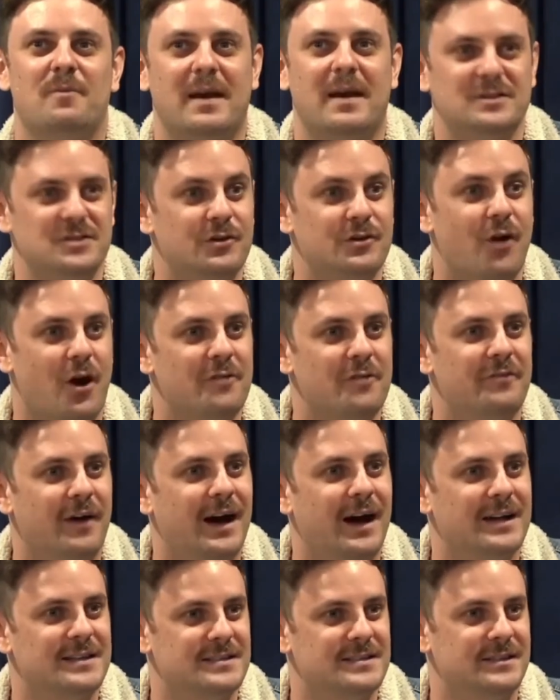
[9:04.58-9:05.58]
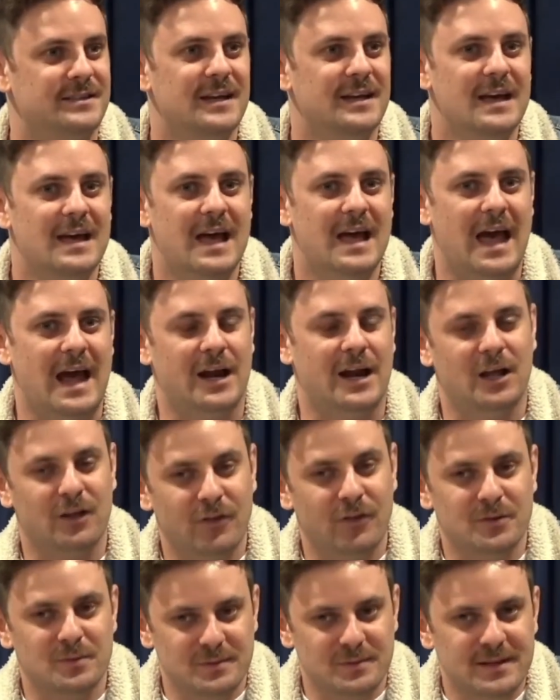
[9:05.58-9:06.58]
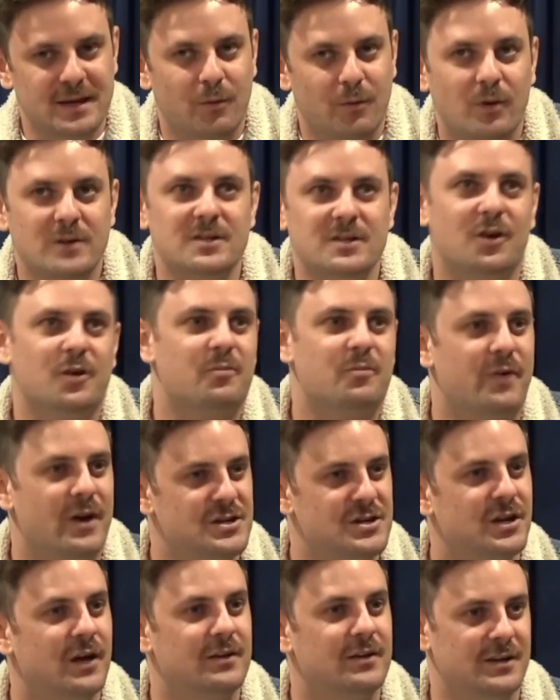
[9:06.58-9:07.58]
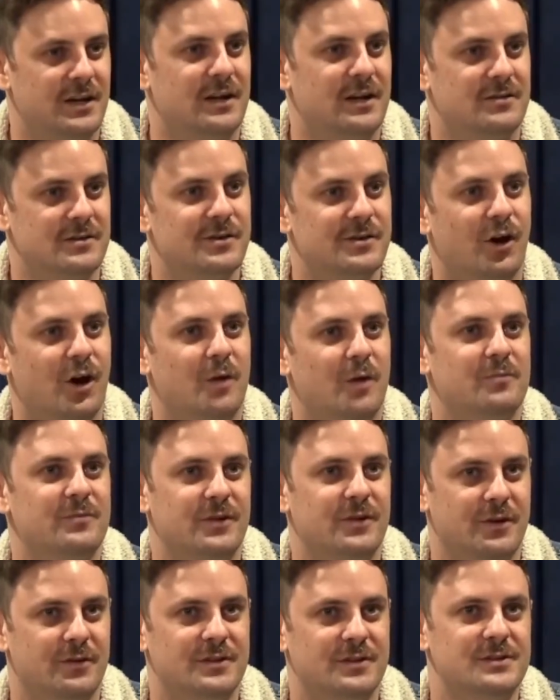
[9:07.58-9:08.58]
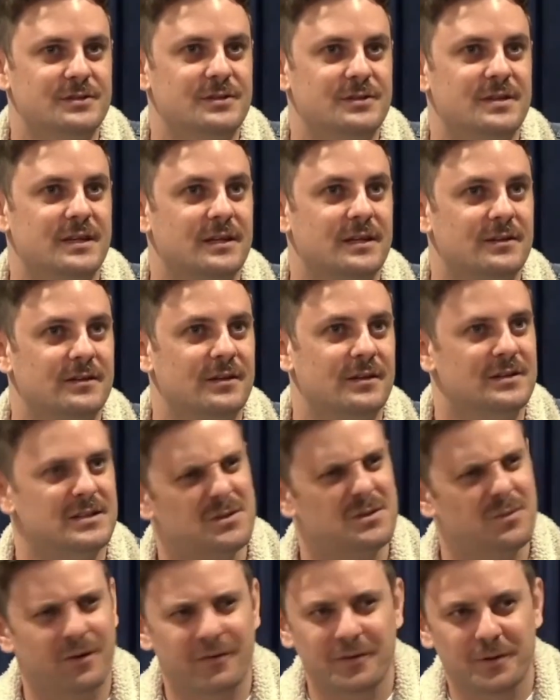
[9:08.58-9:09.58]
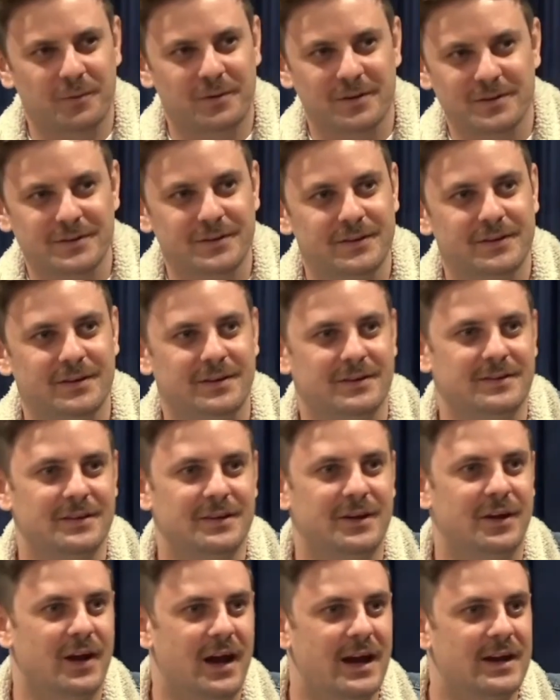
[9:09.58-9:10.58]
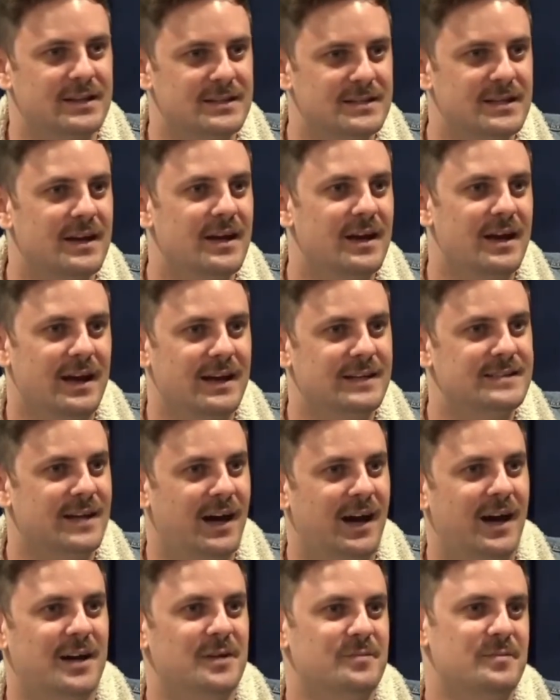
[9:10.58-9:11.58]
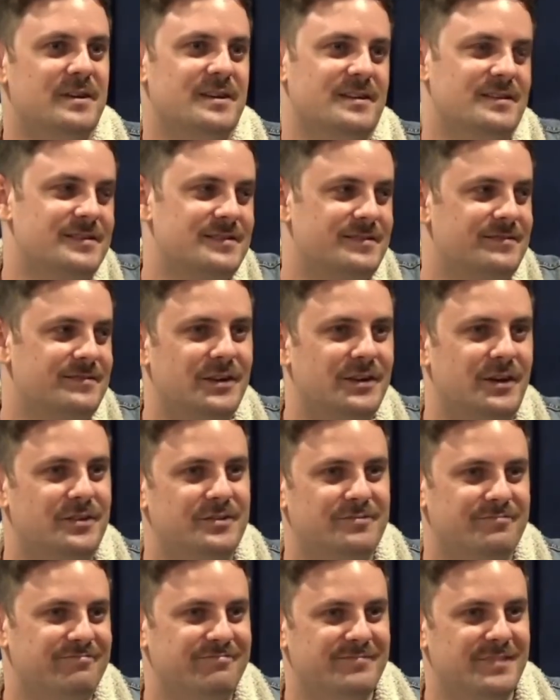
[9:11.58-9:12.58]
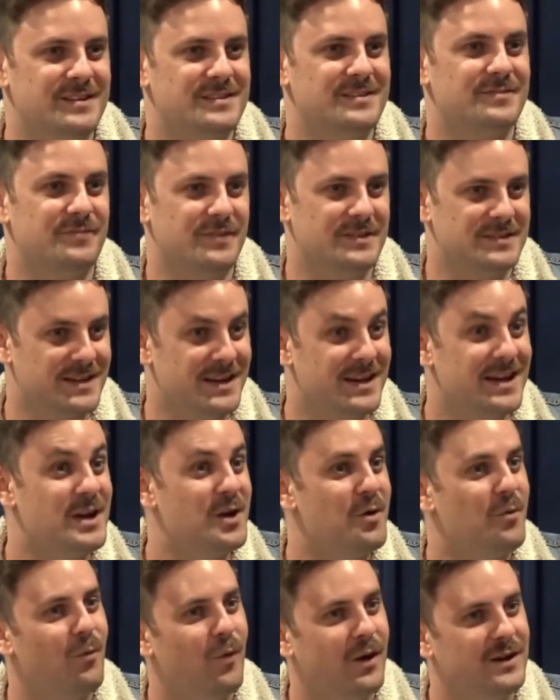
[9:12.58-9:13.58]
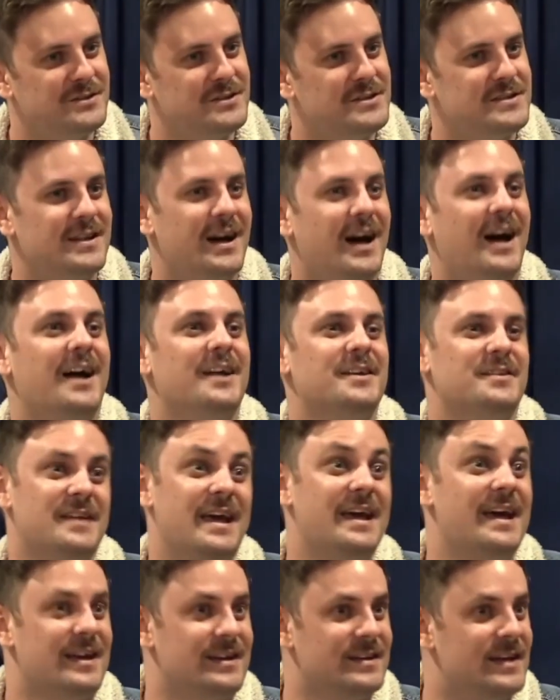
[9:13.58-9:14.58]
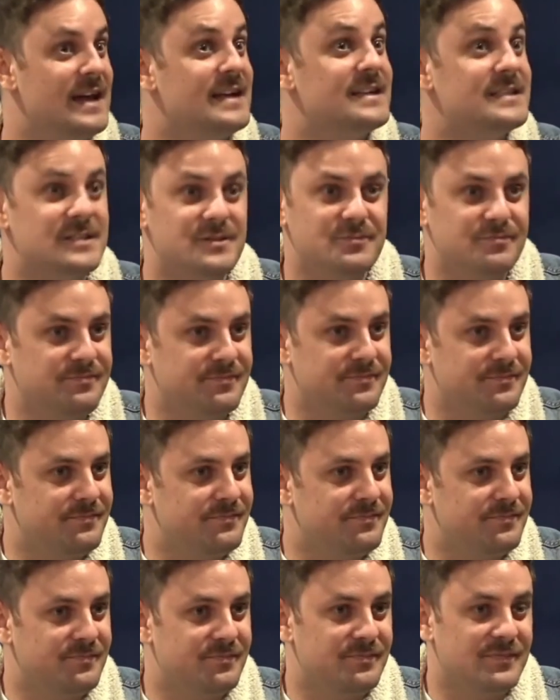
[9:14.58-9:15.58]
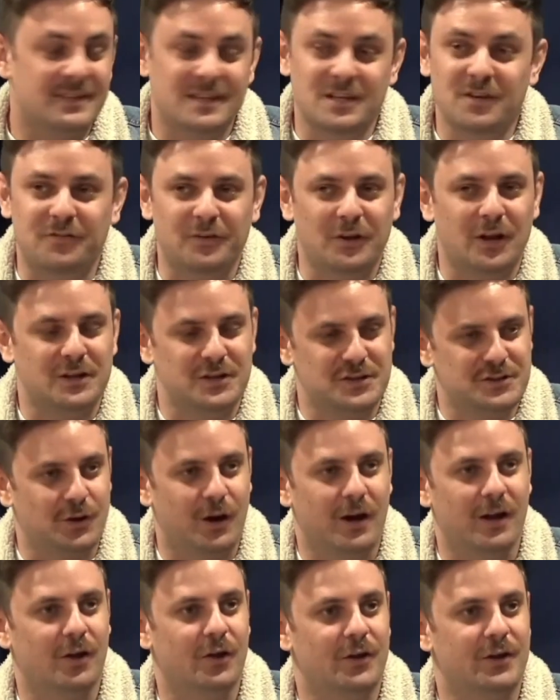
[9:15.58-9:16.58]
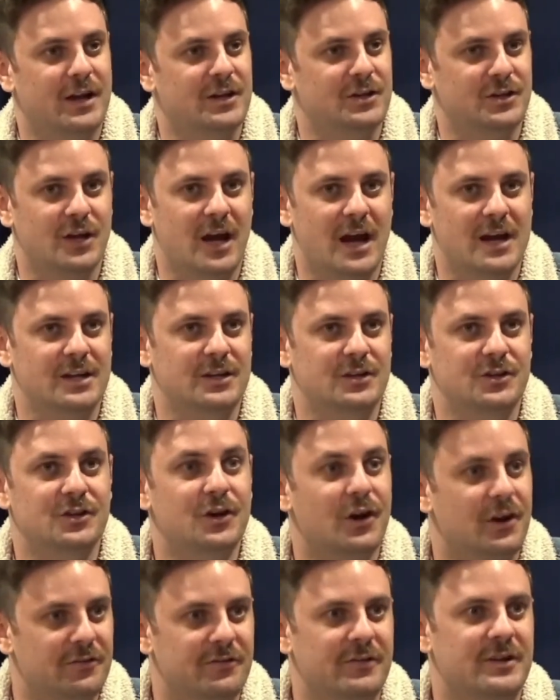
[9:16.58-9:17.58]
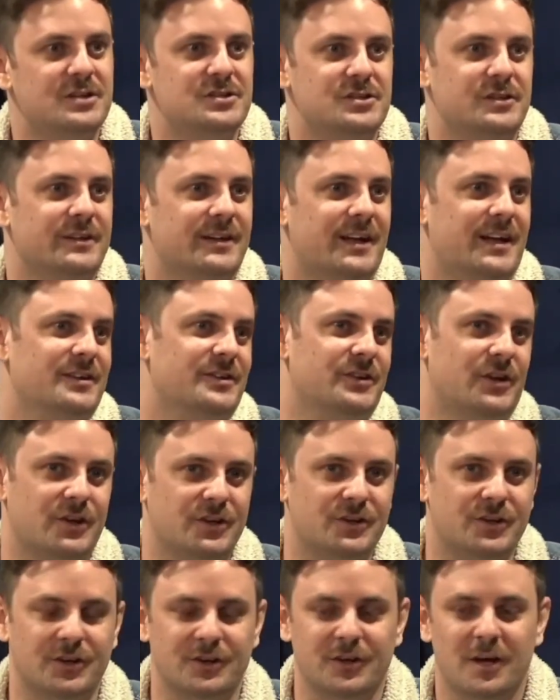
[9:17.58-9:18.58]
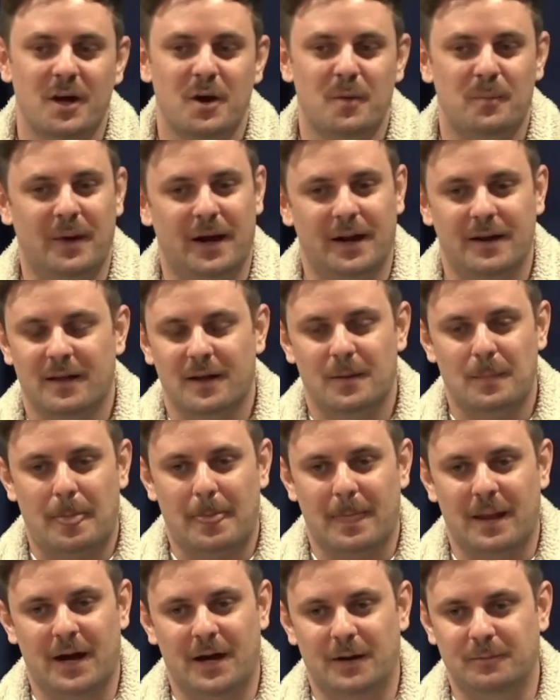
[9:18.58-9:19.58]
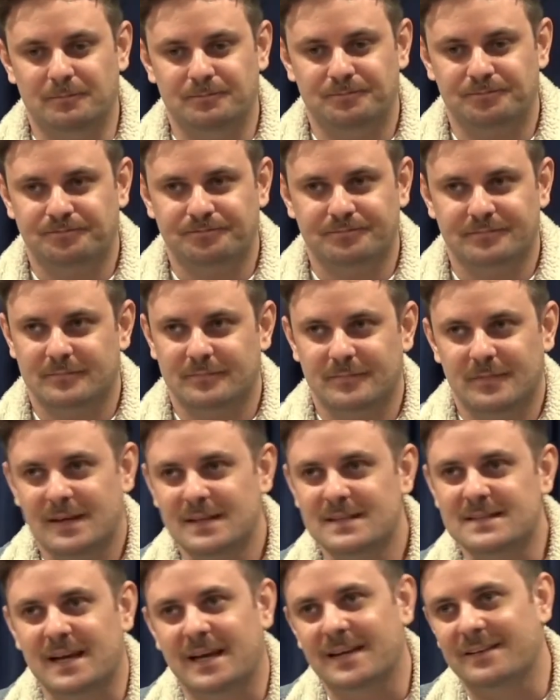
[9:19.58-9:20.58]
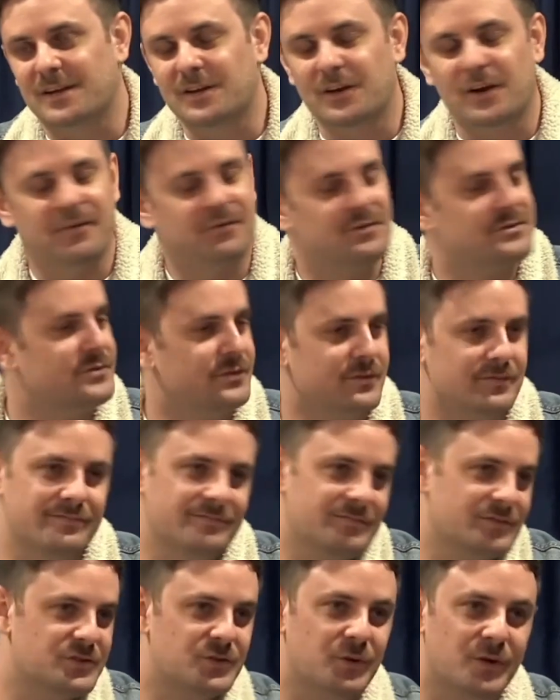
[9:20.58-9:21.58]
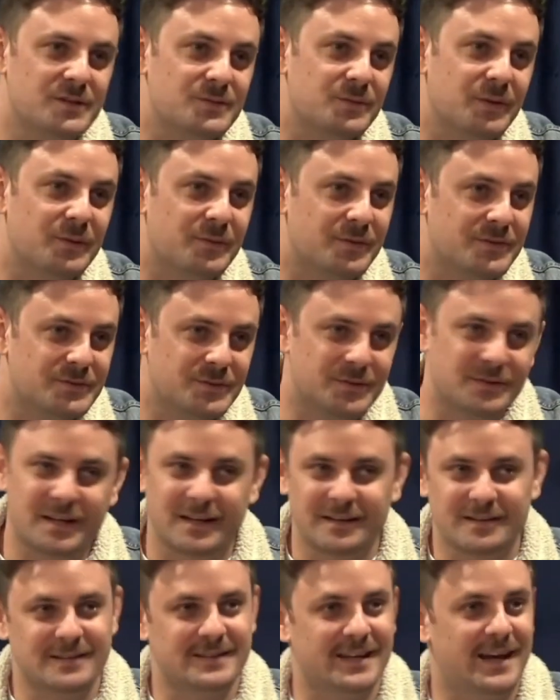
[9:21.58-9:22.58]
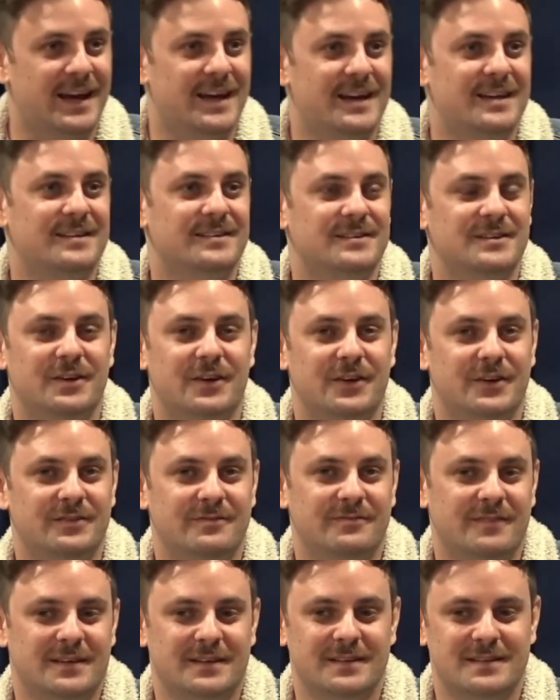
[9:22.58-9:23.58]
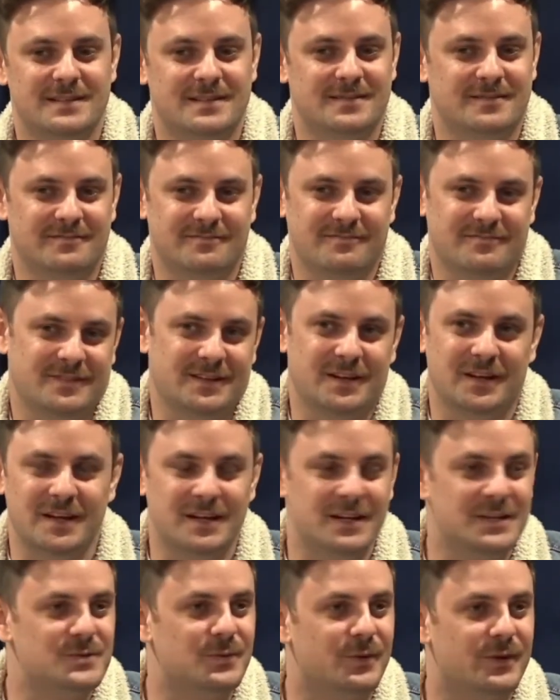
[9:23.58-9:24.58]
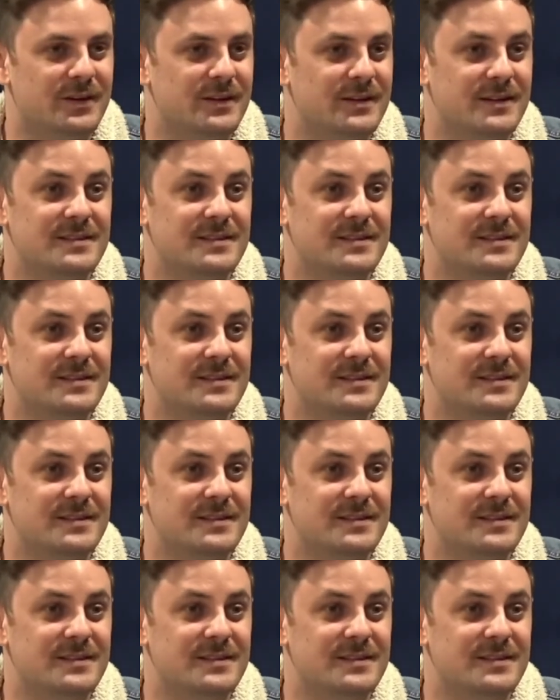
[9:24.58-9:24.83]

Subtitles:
you grow fast. And there was a lot of pressure, at the time, because you think, is this what I really want to do? And, and it's hard because, and once you start down a path, you feel like you can't. You feel like you're siloed, and you got to finish it, and you got to. But in saying that, everyone's got a choice what they want to do at the end of the day, and it is what it is.